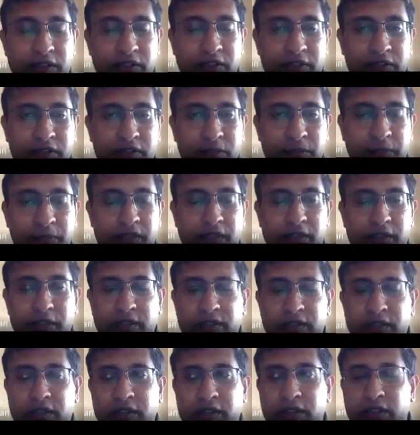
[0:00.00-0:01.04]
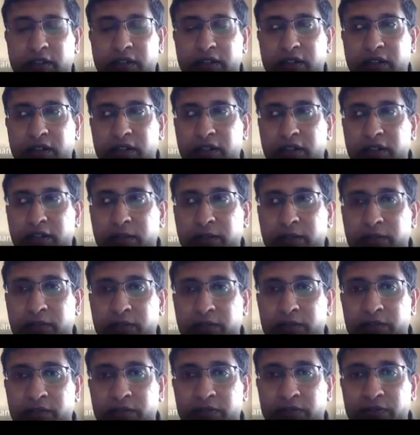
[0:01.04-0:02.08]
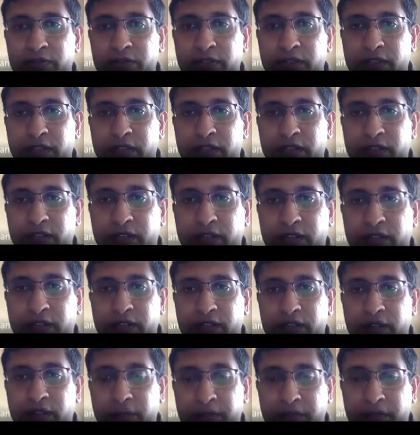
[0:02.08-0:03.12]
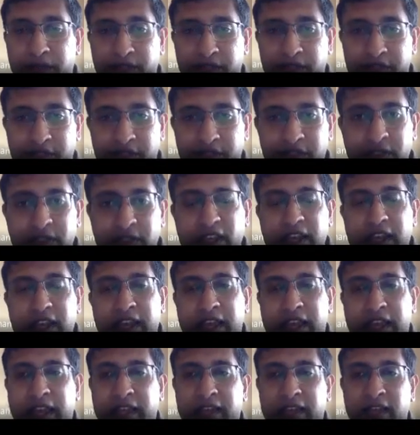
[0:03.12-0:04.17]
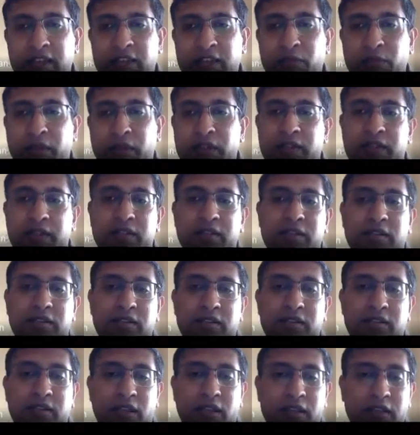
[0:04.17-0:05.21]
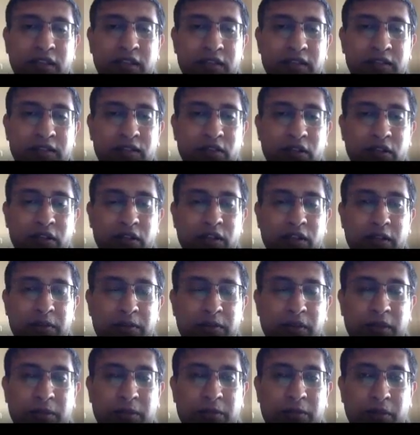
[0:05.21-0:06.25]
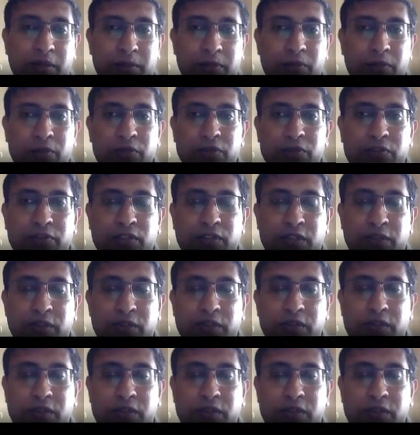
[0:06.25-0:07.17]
superior in terms of their applications. And there's one thing that is already being proposed in